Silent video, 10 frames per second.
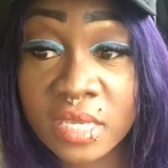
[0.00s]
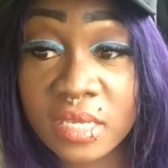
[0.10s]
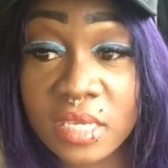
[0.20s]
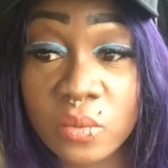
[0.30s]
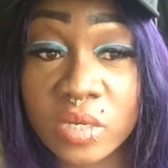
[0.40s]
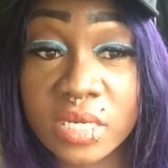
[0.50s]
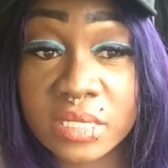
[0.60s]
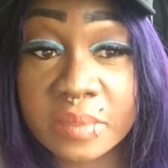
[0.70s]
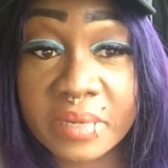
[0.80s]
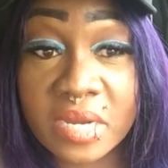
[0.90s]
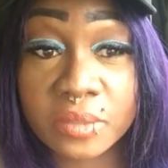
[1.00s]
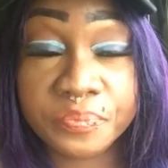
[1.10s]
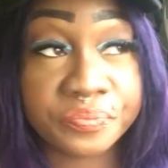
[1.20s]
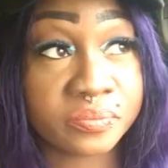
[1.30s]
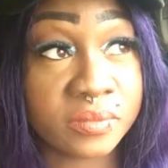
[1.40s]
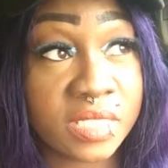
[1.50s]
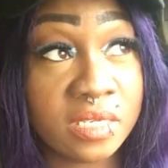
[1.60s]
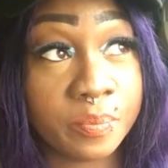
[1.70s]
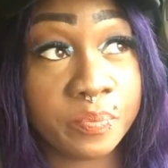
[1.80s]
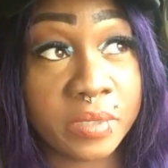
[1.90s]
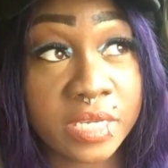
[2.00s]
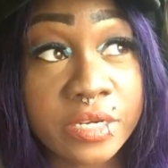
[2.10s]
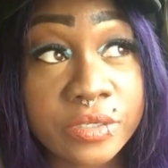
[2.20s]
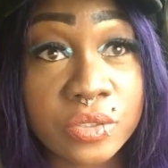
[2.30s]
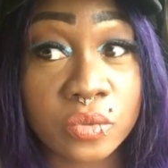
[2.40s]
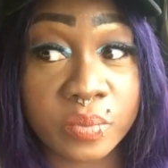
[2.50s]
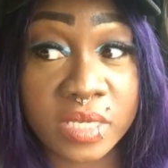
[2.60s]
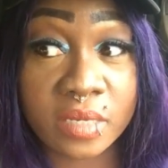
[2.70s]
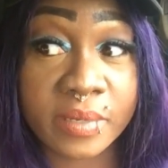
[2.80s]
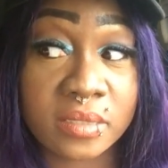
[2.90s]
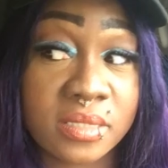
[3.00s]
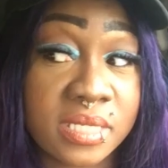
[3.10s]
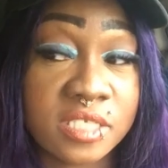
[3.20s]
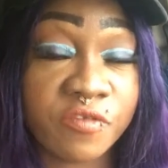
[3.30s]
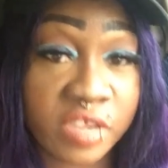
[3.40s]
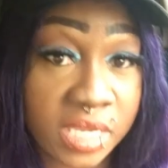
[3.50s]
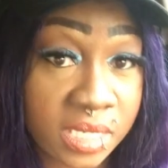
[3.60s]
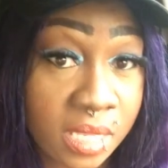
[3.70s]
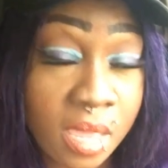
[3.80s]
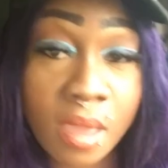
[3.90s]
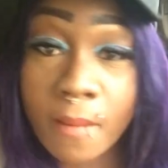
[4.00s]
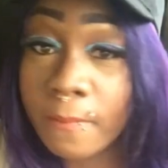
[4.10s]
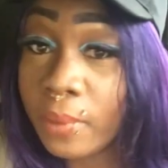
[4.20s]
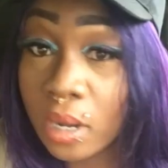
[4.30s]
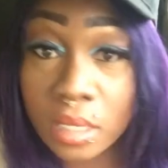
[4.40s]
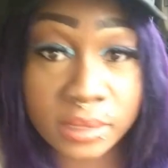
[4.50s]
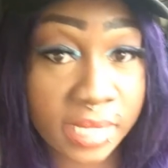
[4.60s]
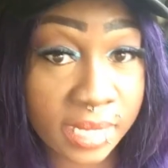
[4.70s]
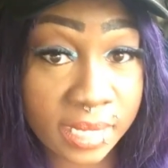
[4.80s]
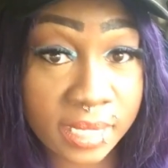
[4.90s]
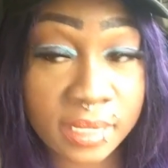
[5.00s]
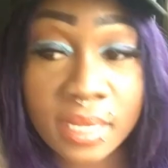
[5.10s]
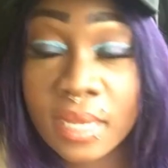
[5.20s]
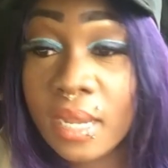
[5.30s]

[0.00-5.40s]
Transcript: He was about, he appeared to be about 6 feet, bald head,